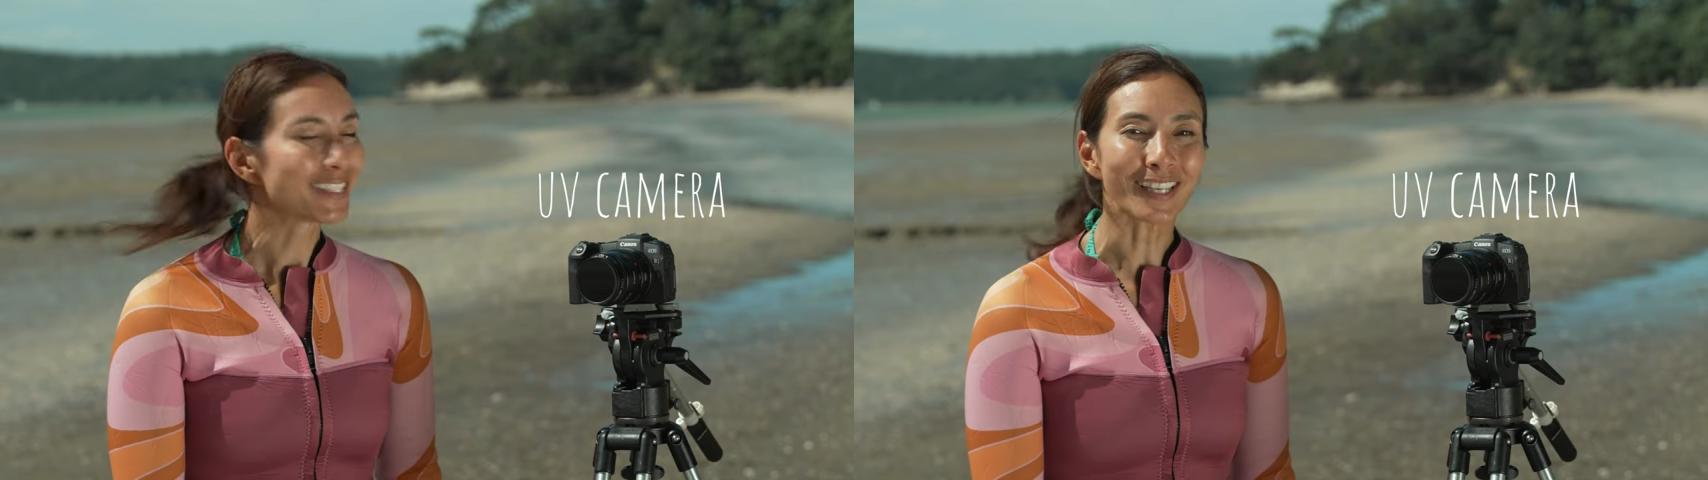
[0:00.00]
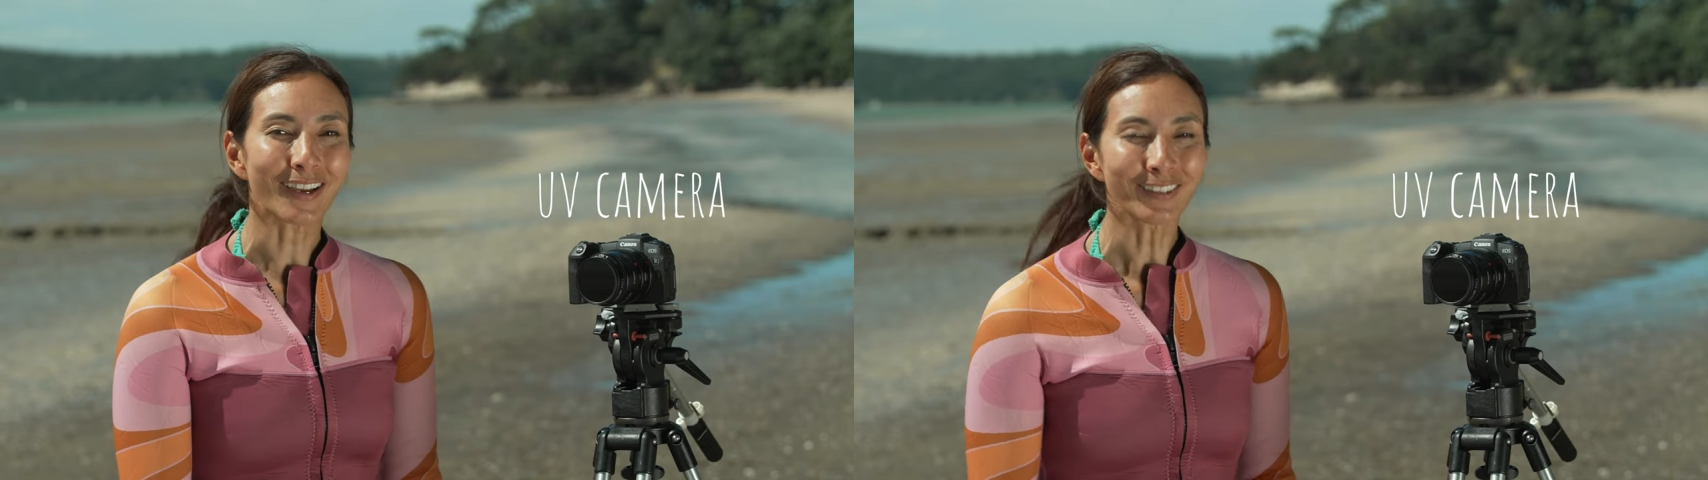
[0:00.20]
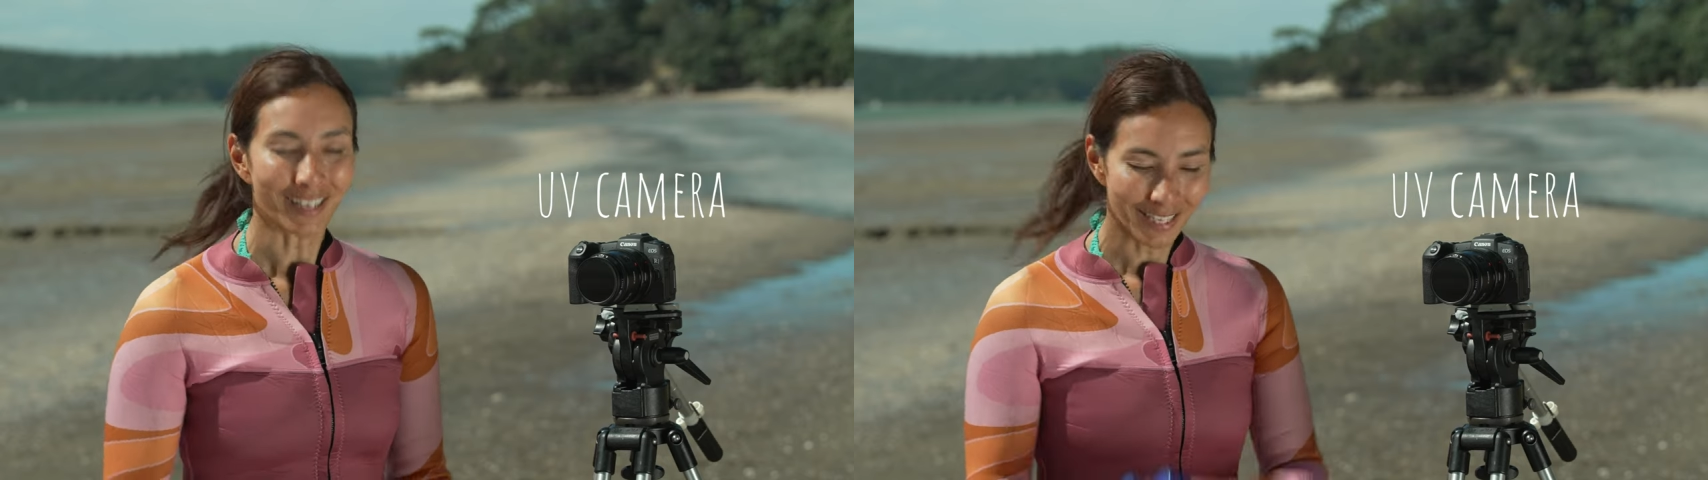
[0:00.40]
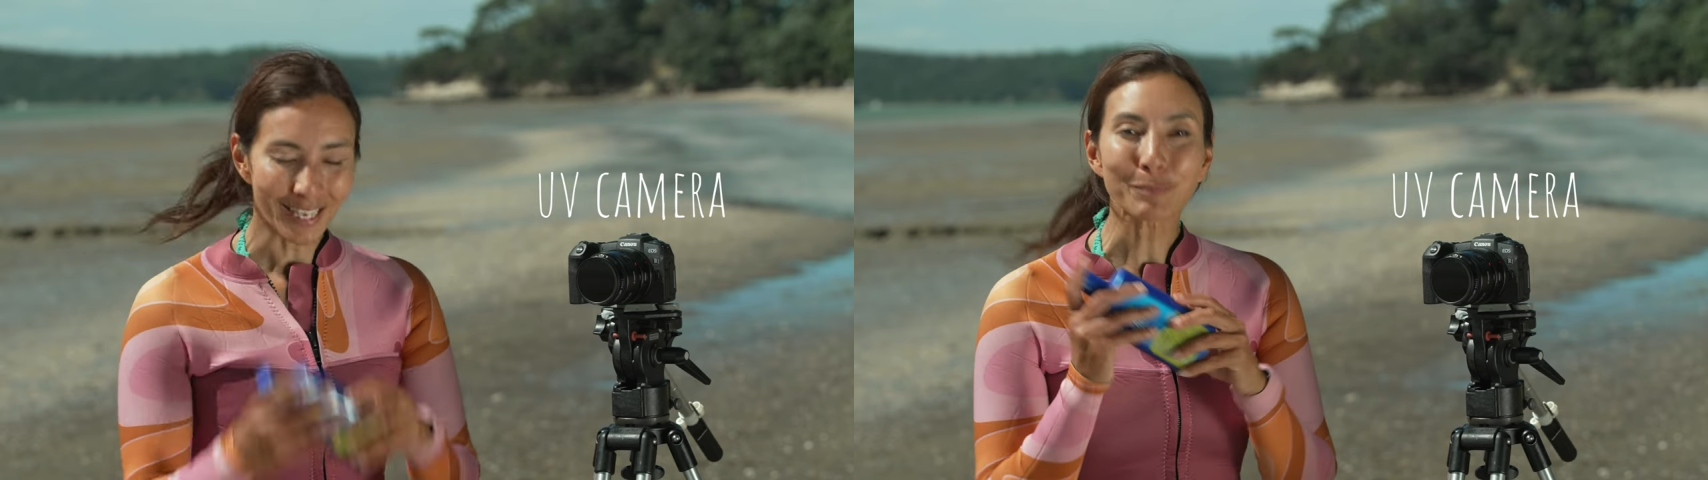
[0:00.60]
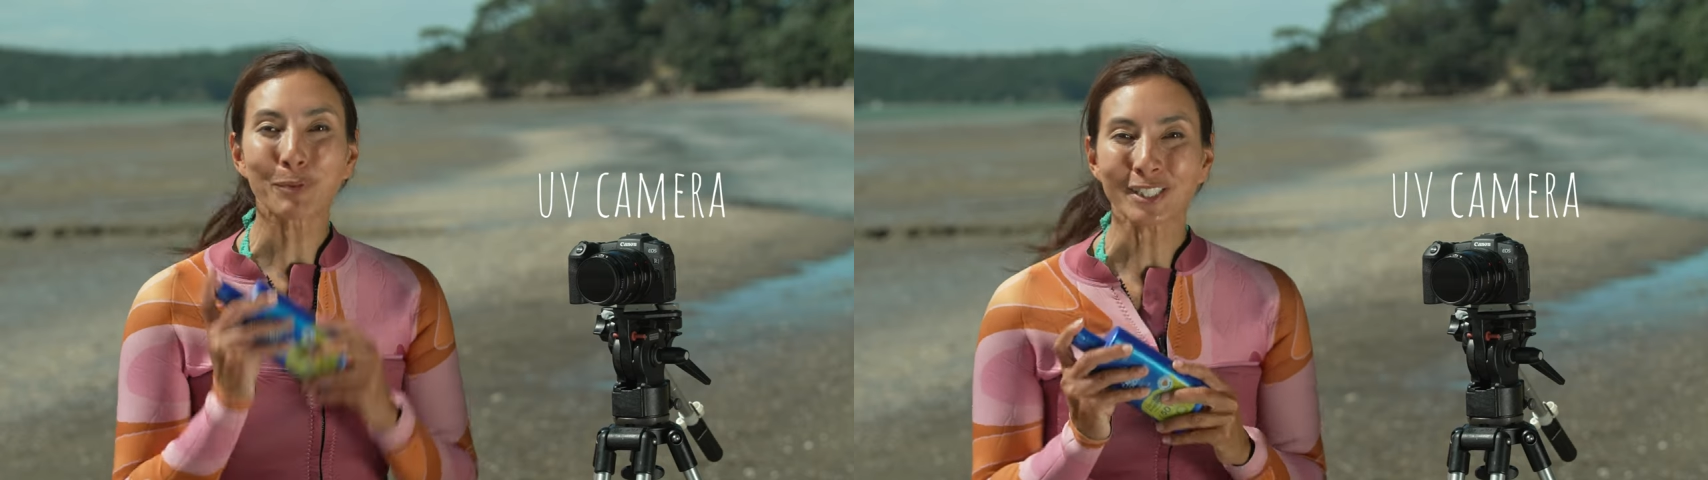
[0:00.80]
So
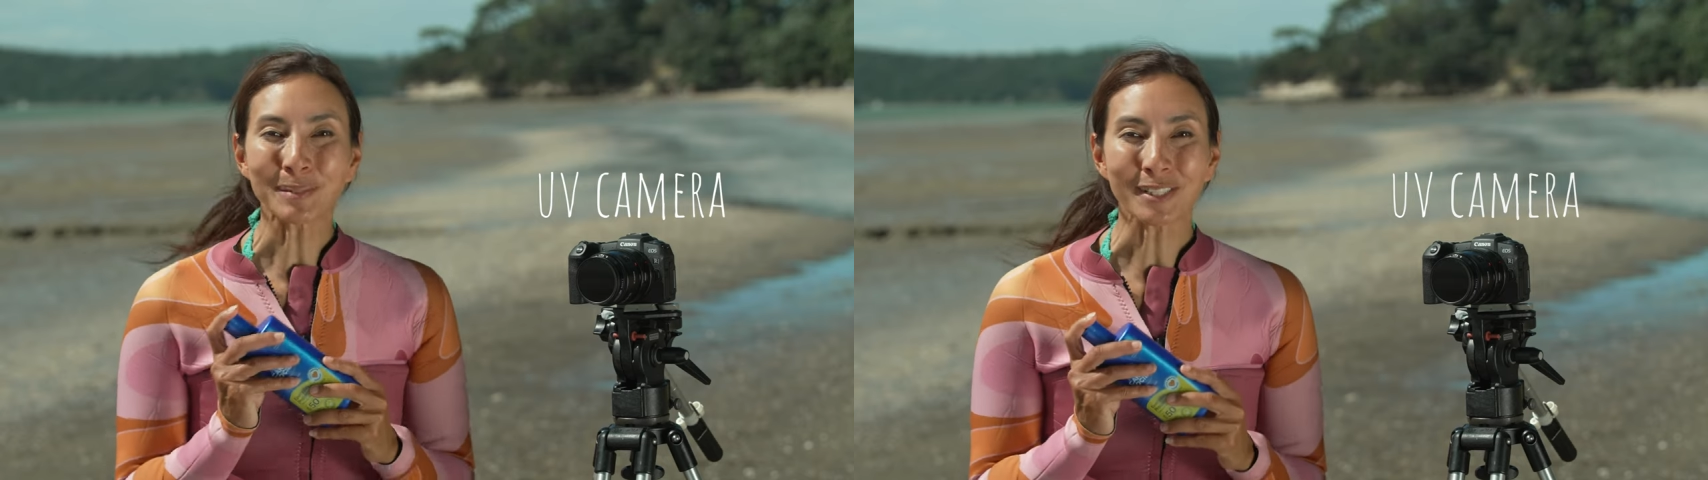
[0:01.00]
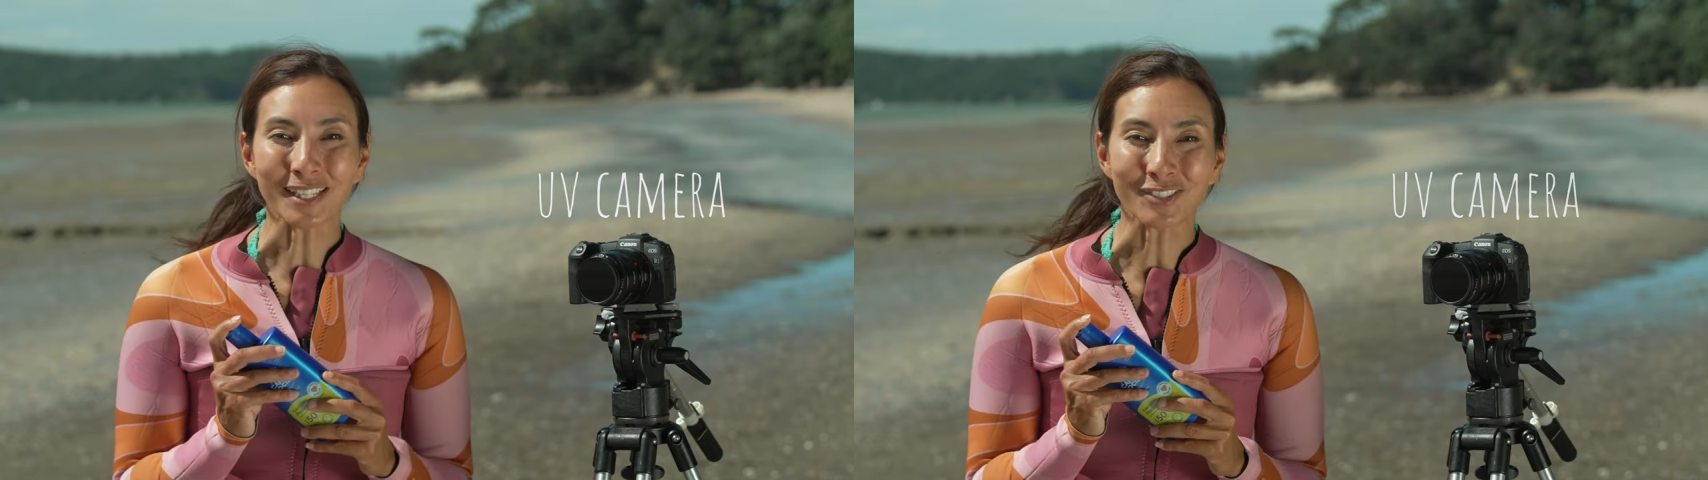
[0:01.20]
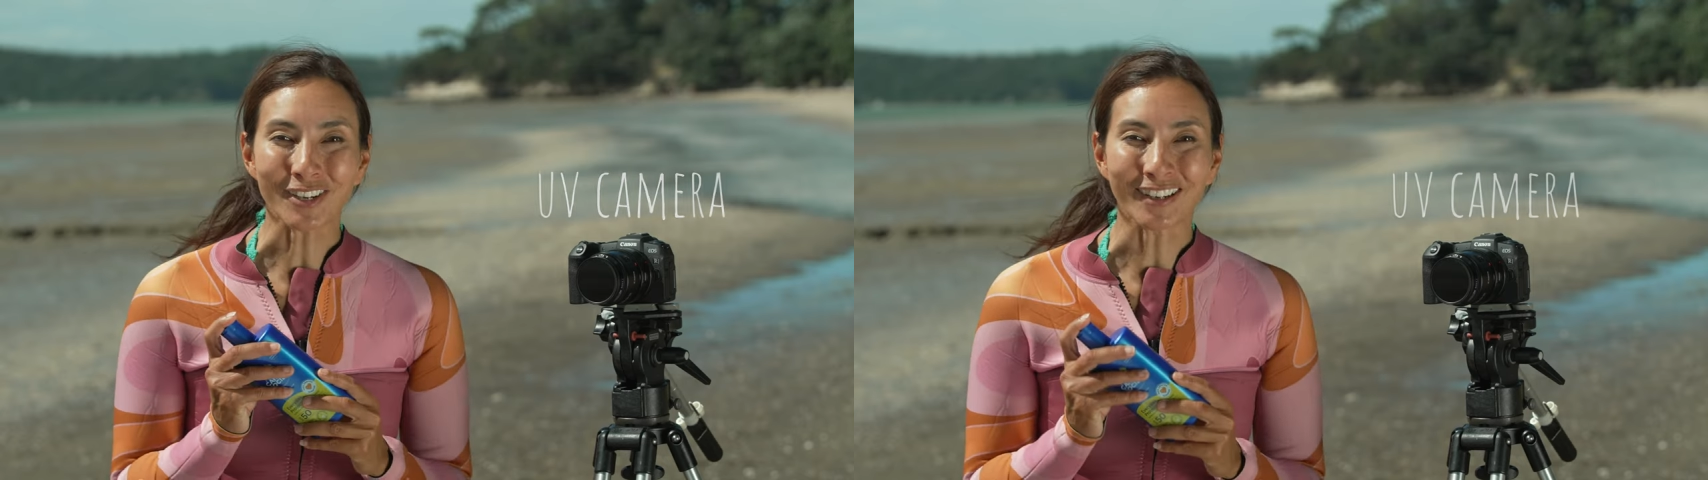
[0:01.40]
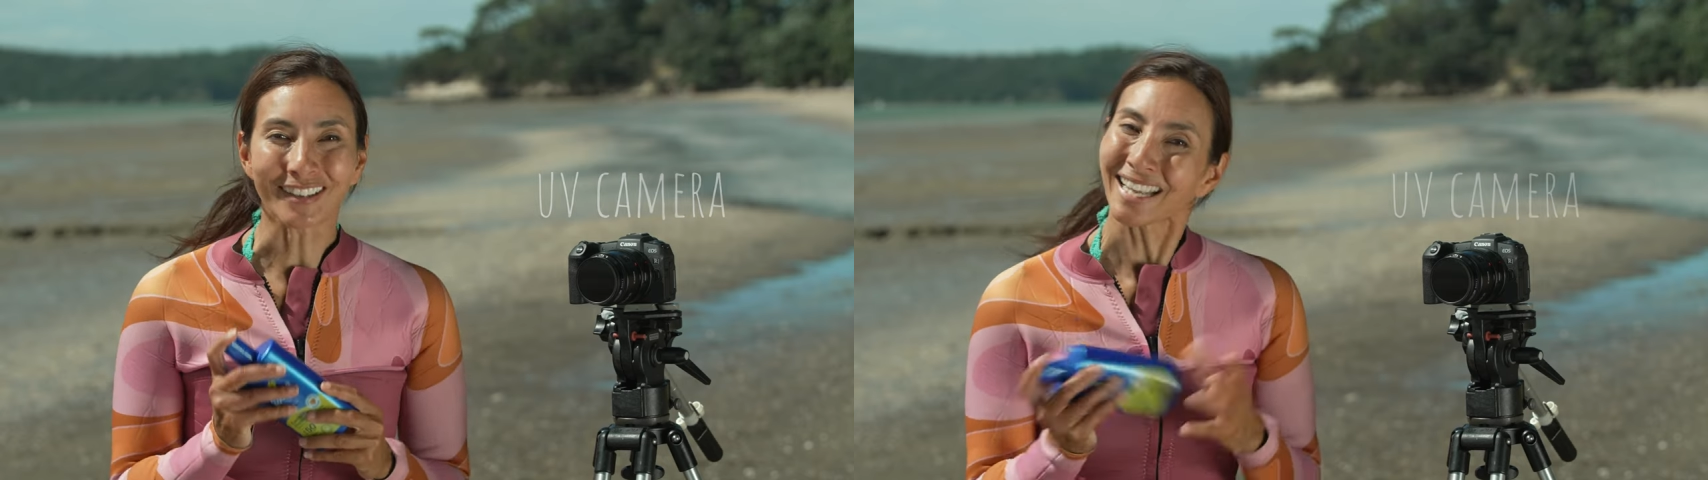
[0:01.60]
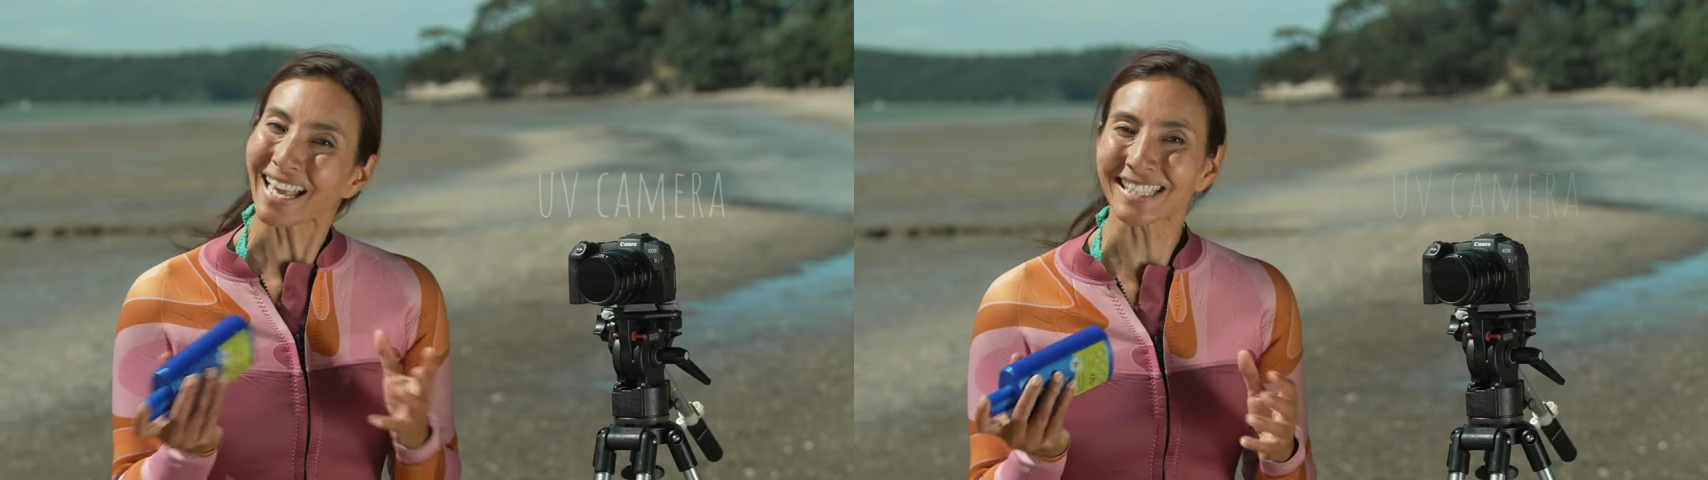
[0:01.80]
let's put some sunscreen
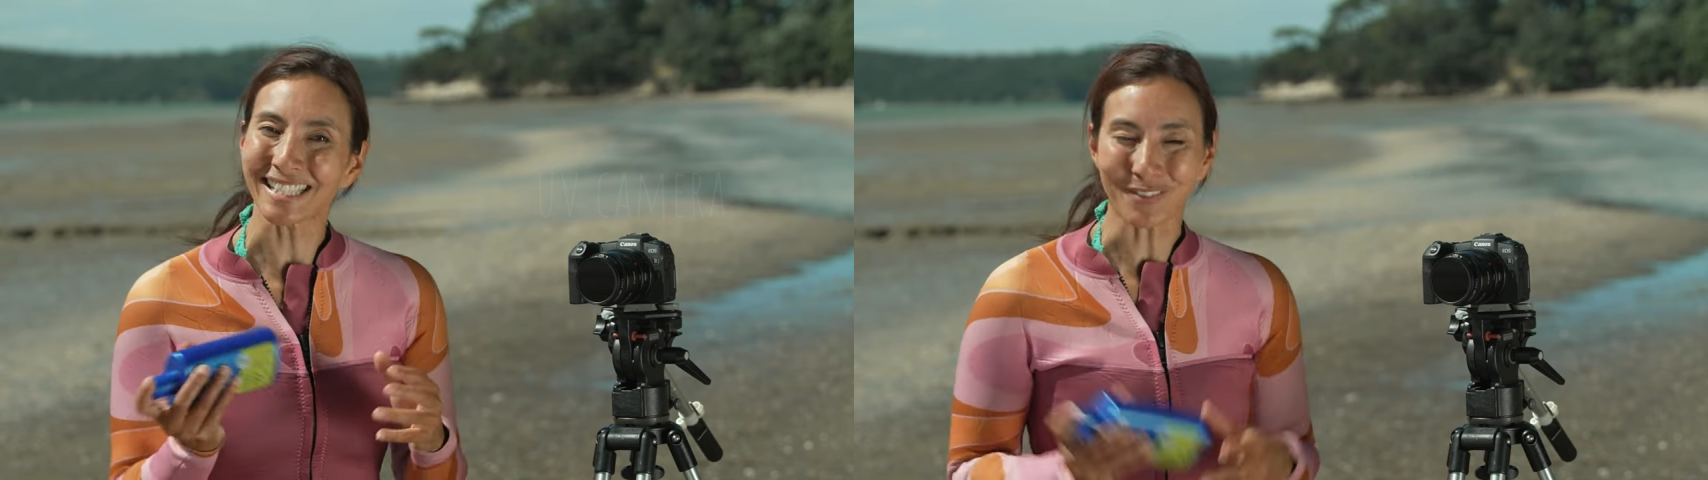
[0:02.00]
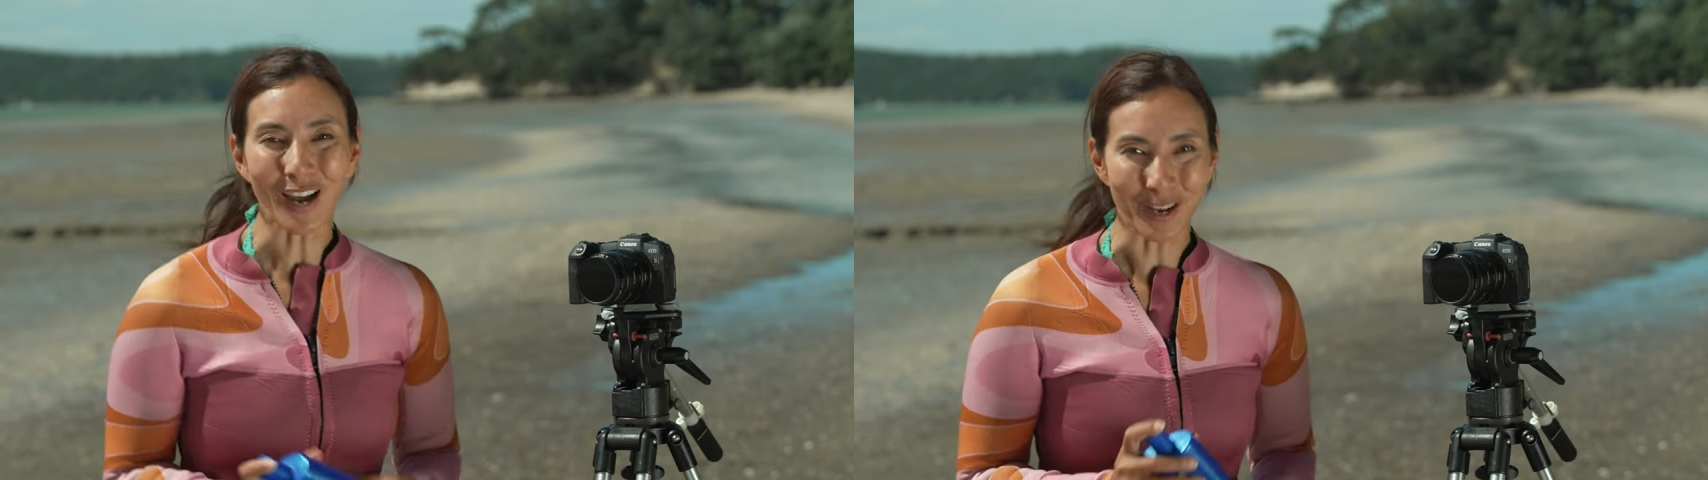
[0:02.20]
on and see what